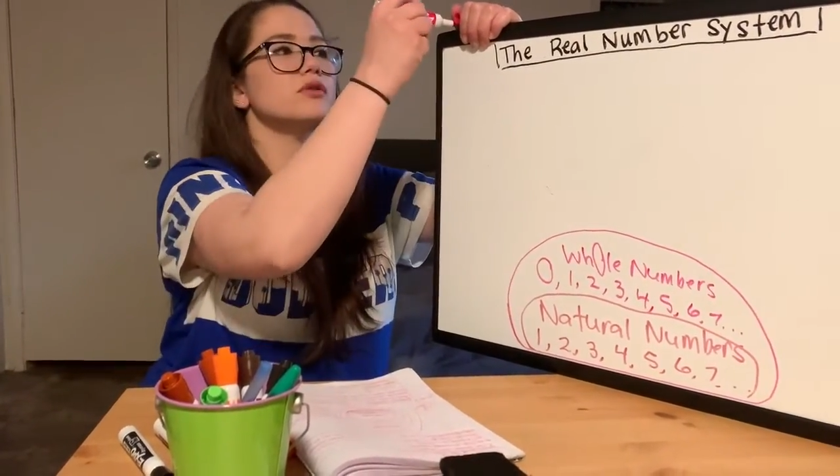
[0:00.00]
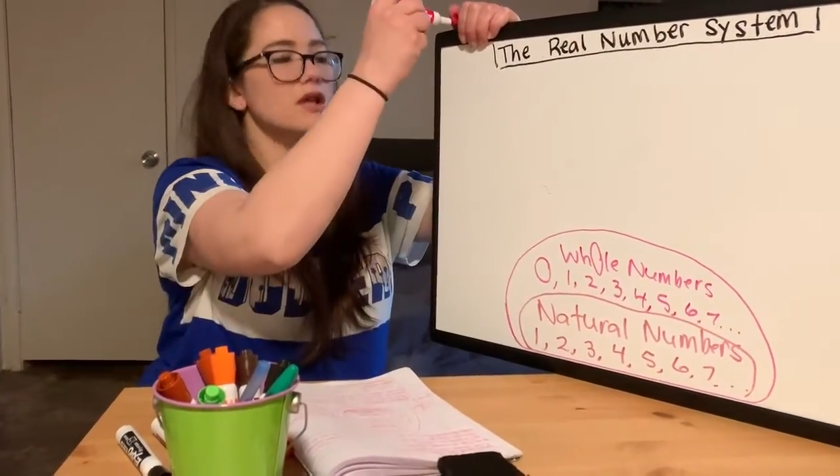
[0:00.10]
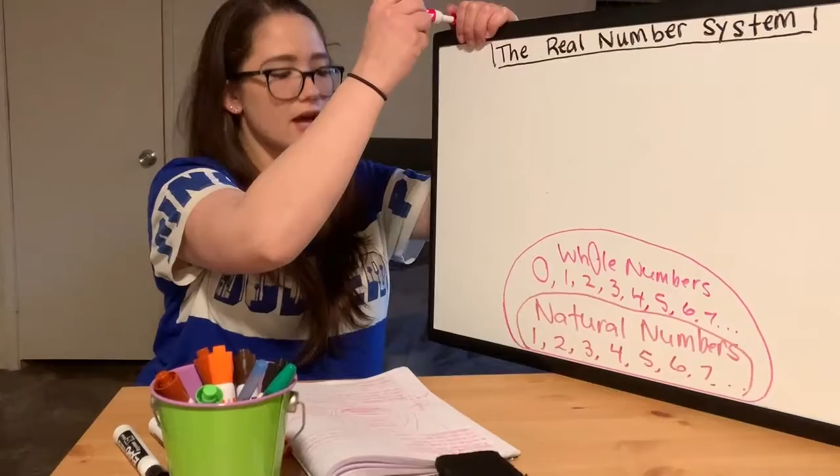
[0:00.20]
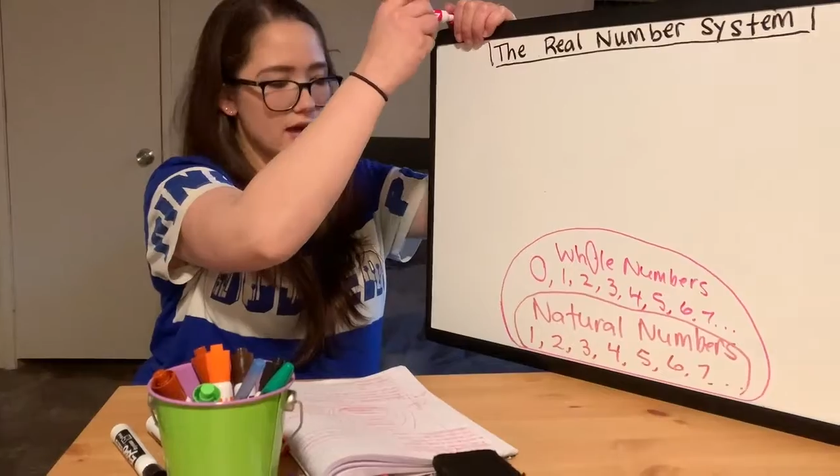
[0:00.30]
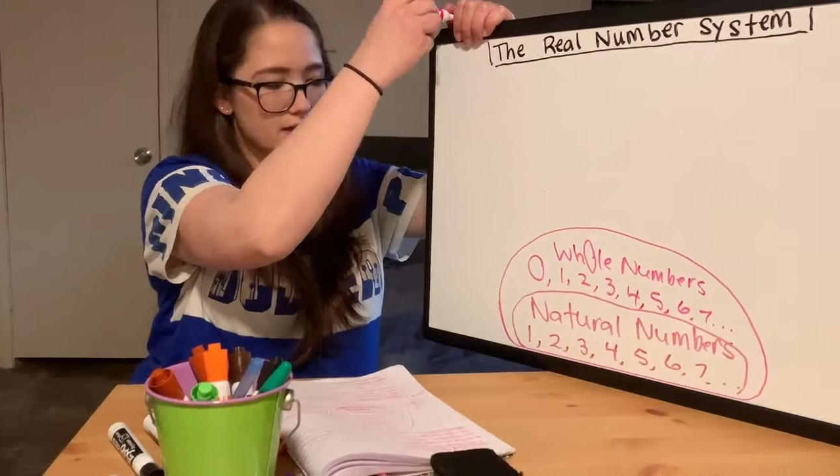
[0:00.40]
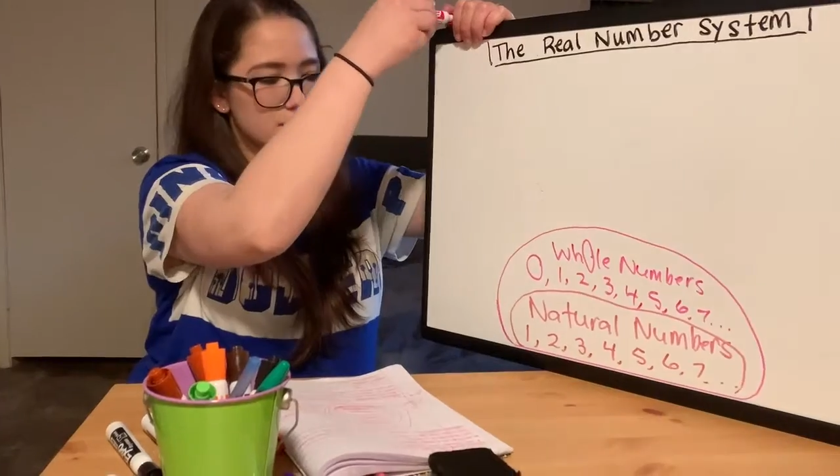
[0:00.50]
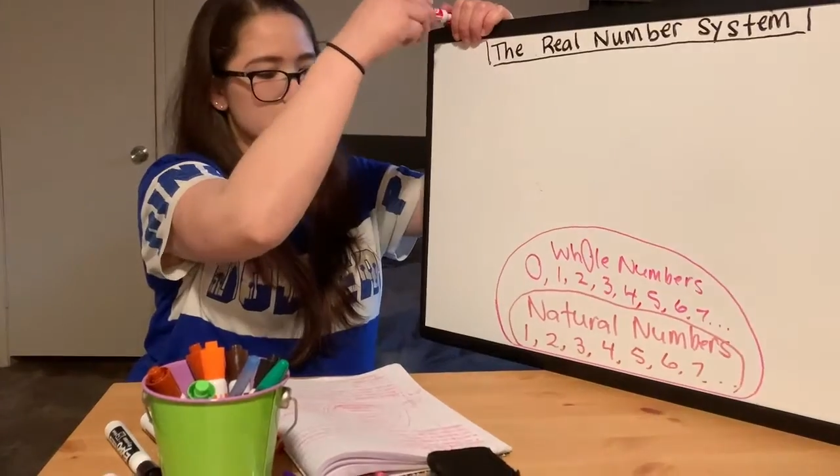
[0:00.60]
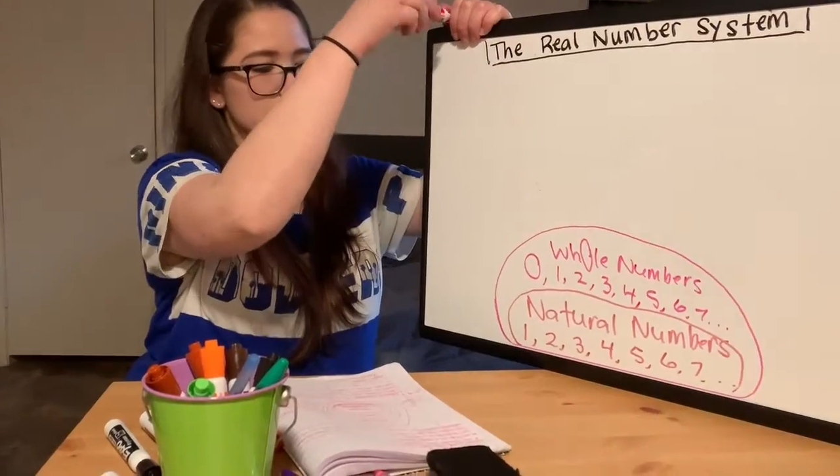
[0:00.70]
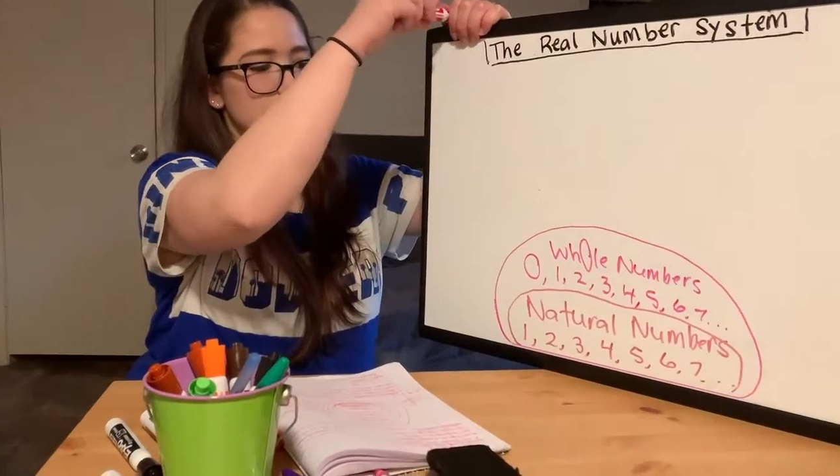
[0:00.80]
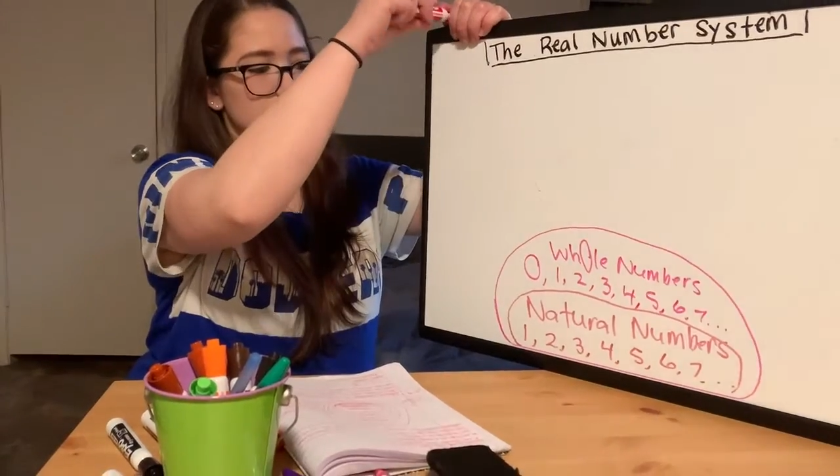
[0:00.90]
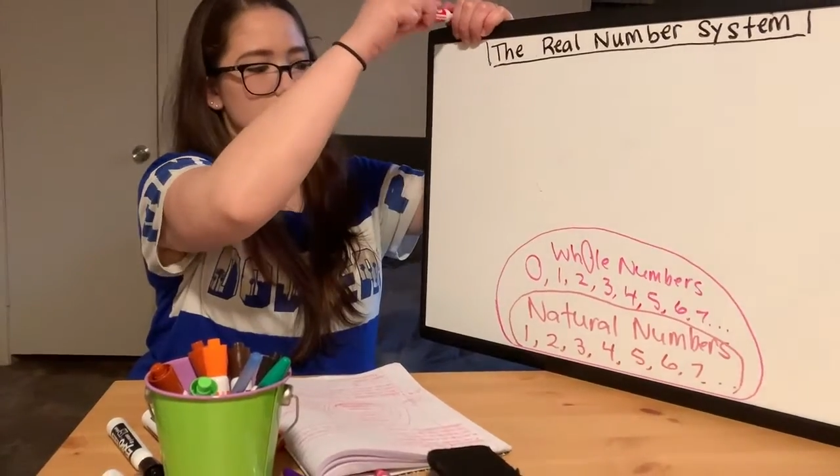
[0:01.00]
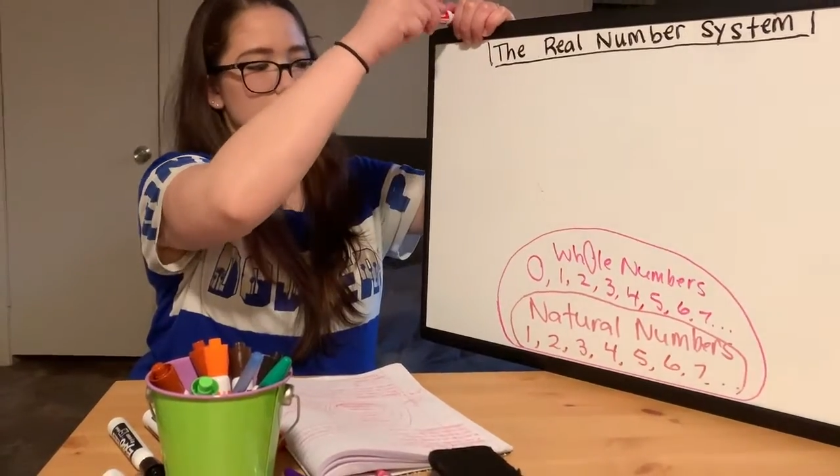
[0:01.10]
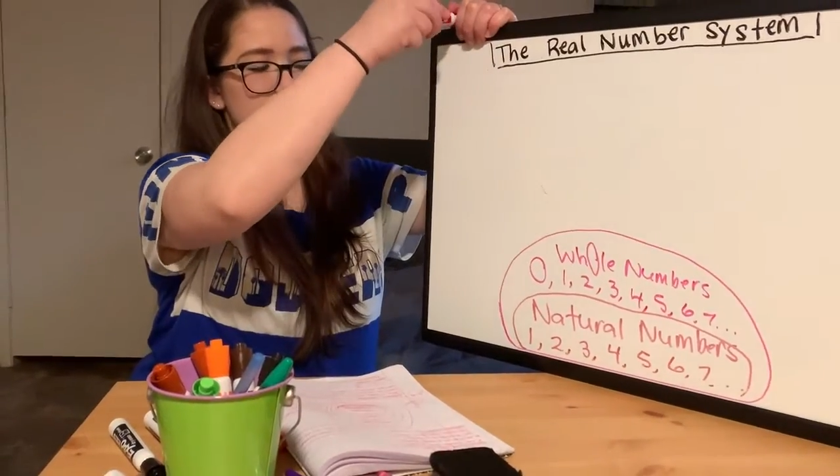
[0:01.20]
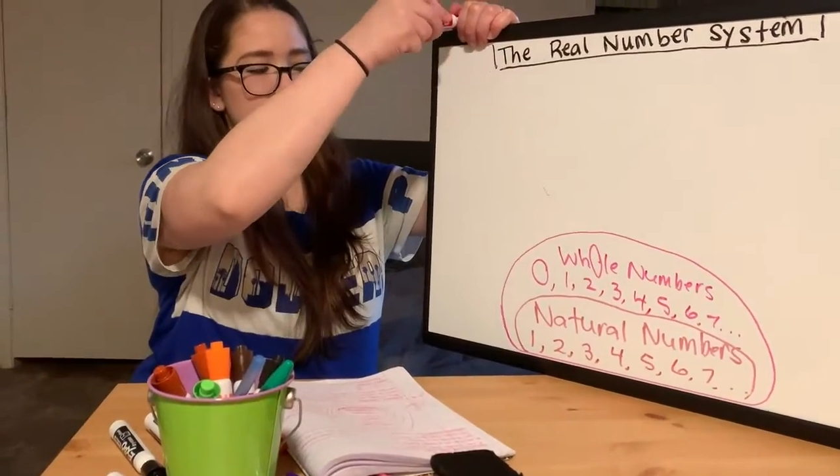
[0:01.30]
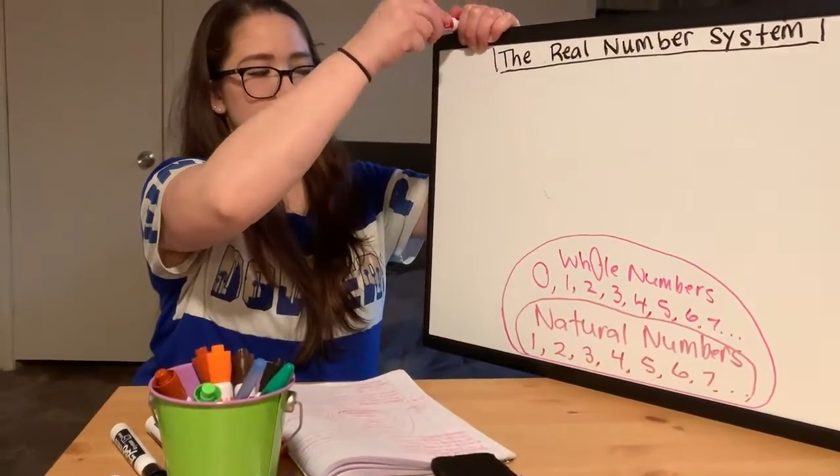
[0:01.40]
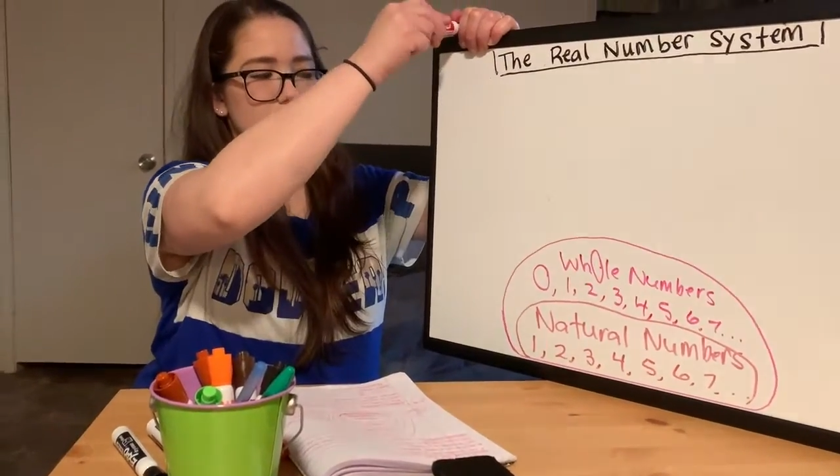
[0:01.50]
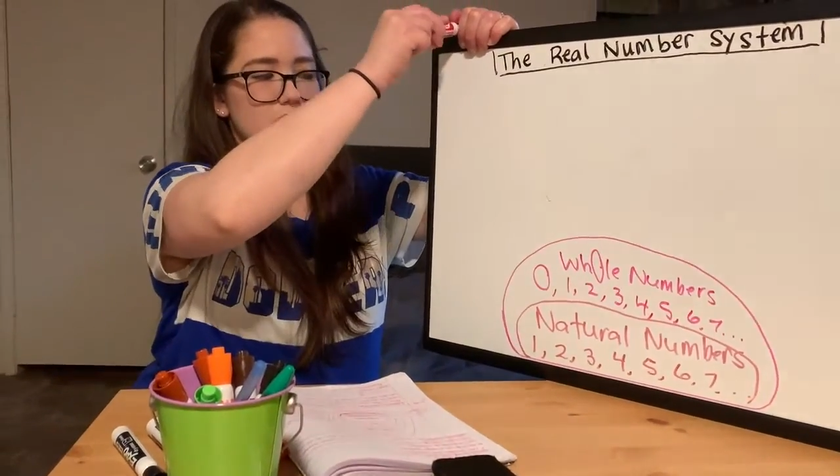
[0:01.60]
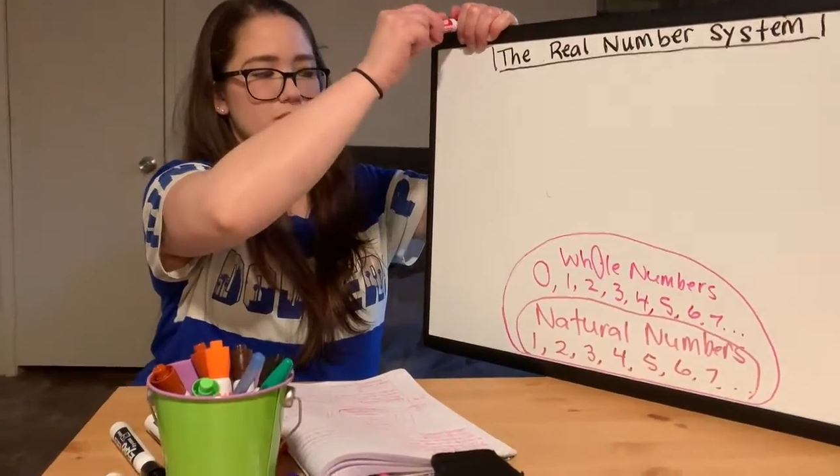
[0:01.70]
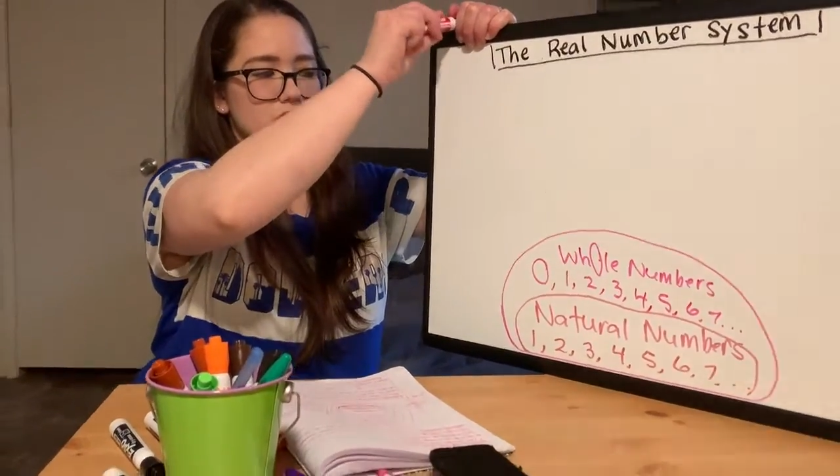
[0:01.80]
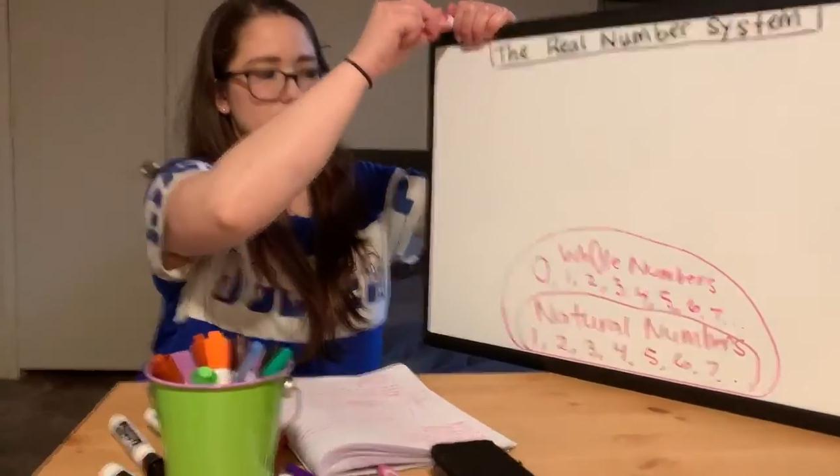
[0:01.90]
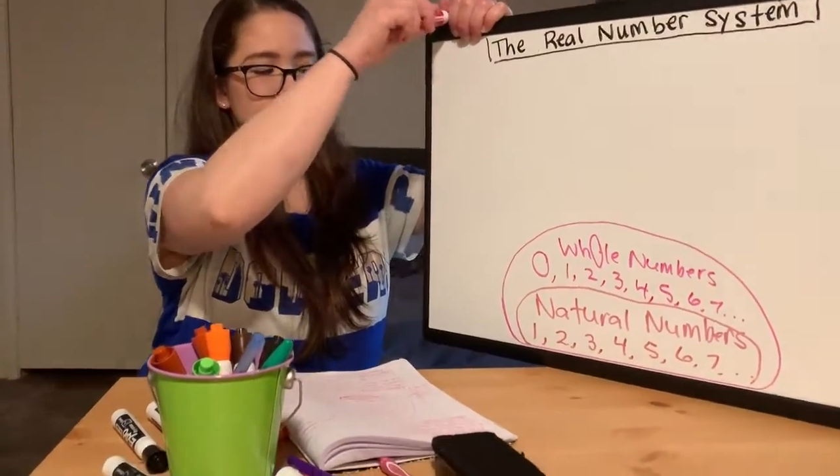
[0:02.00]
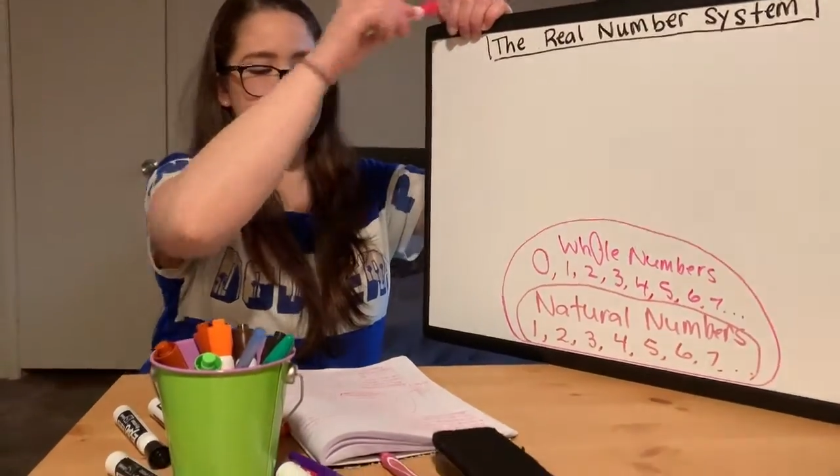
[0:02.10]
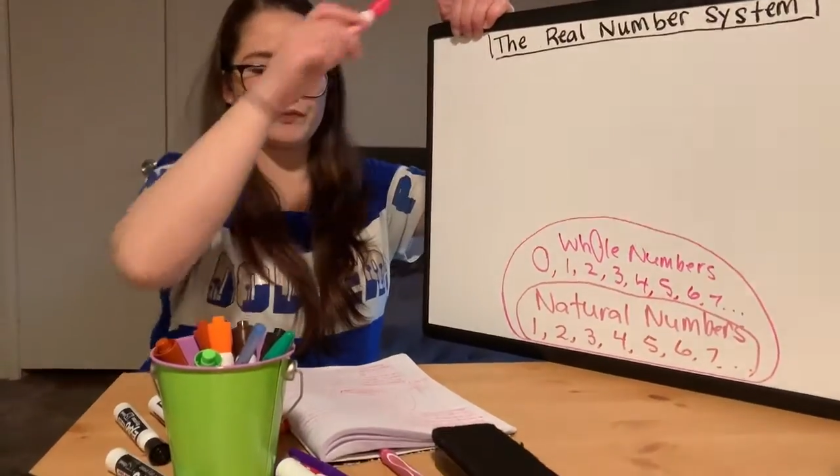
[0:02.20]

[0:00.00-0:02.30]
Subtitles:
plus the natural numbers.